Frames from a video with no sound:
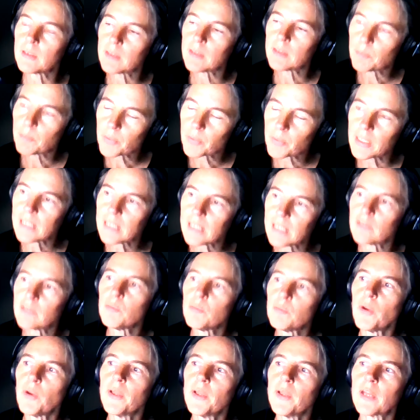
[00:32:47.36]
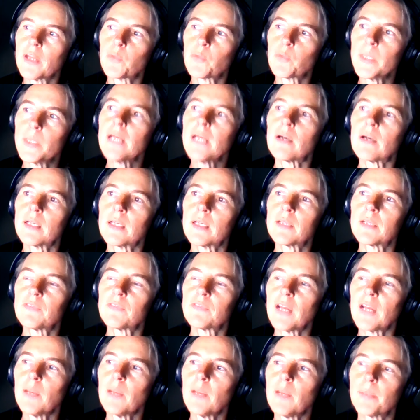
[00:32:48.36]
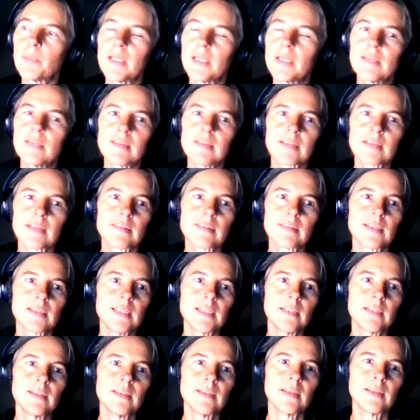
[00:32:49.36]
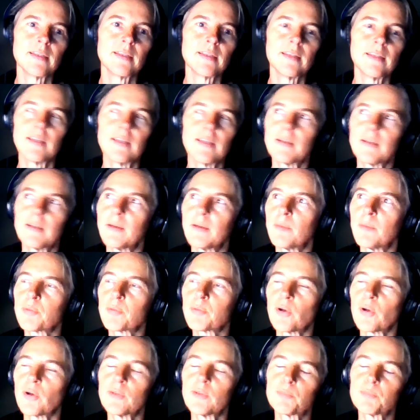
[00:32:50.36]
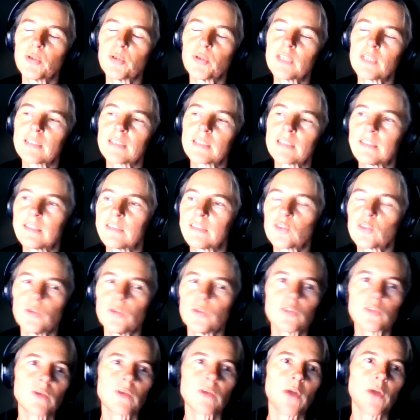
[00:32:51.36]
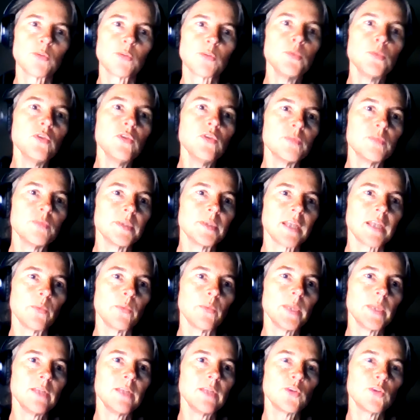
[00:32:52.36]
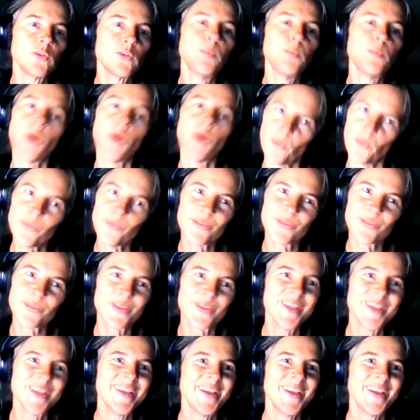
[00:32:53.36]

predictive model that we are developing is actually a project that is called Crowd Movement, and we do both.